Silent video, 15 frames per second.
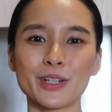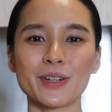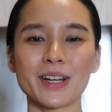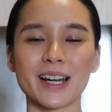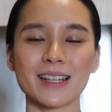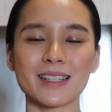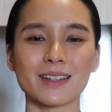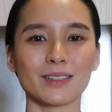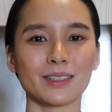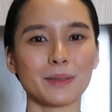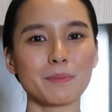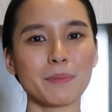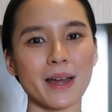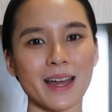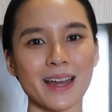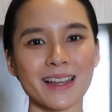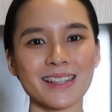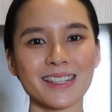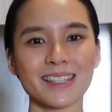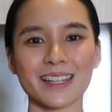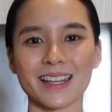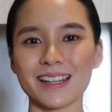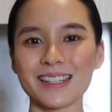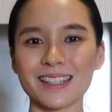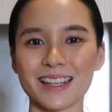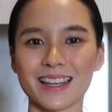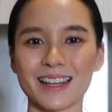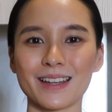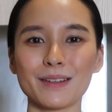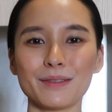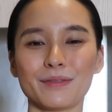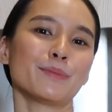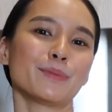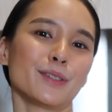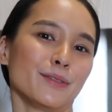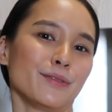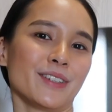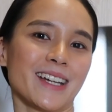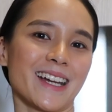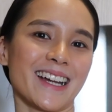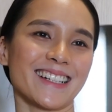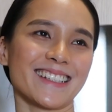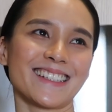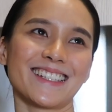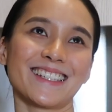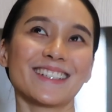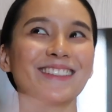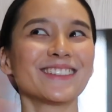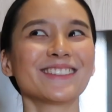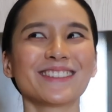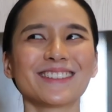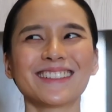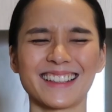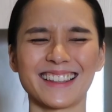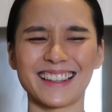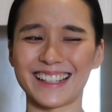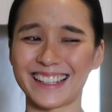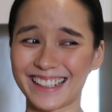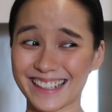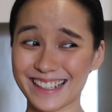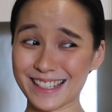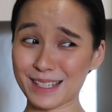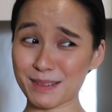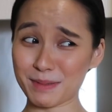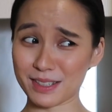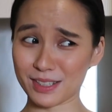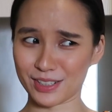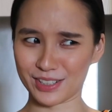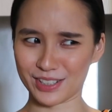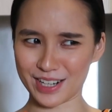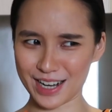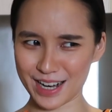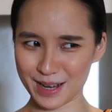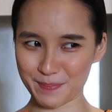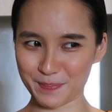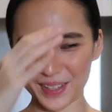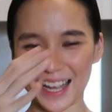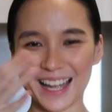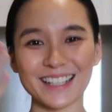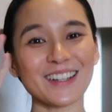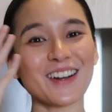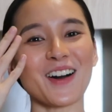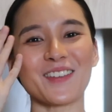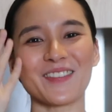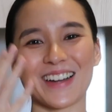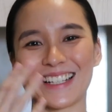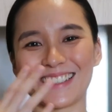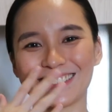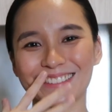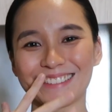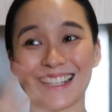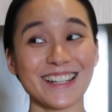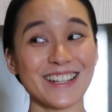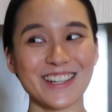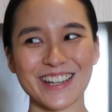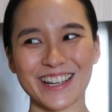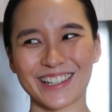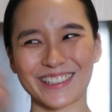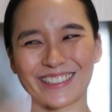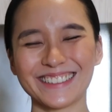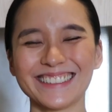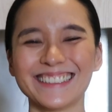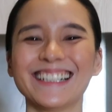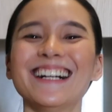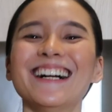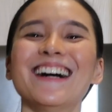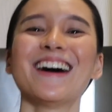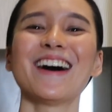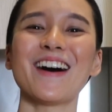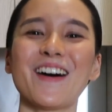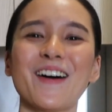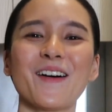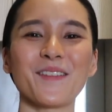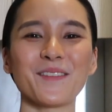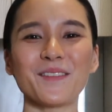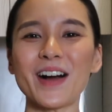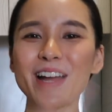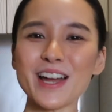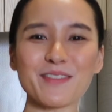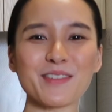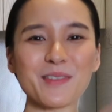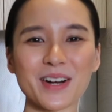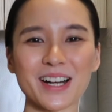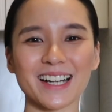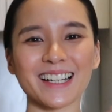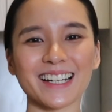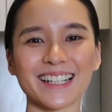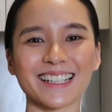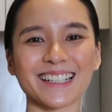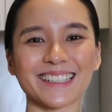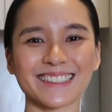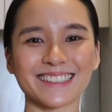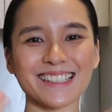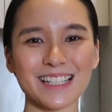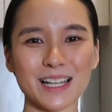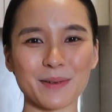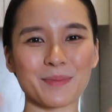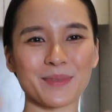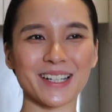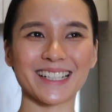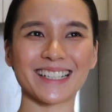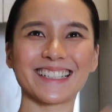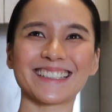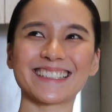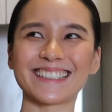you guys all the best. Stay safe. Don't forget to like, subscribe, and comment and share. Bye everyone. Selamat